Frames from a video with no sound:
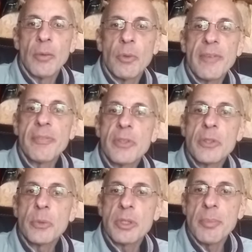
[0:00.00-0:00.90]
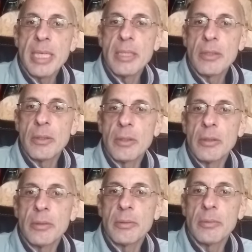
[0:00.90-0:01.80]
reference was made to
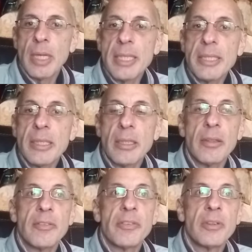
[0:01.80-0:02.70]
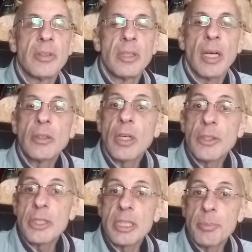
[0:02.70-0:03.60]
the idea of
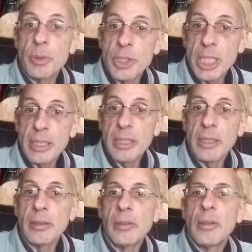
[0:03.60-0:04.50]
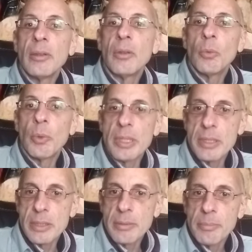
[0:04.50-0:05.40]
unconsciously projecting
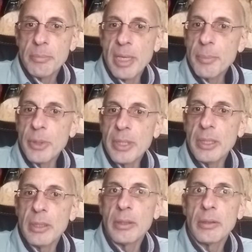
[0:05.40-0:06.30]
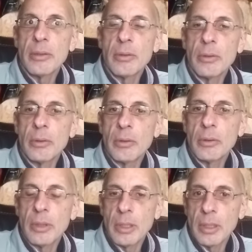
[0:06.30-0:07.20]
one's memory
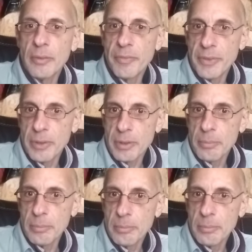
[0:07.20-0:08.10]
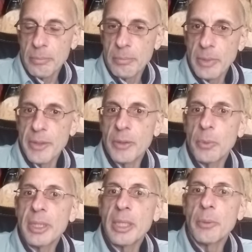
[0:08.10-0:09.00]
of their mother
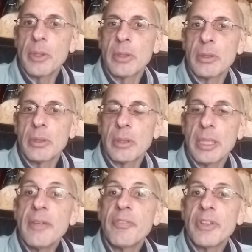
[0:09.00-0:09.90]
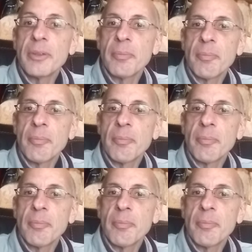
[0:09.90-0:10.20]
when they were an infant.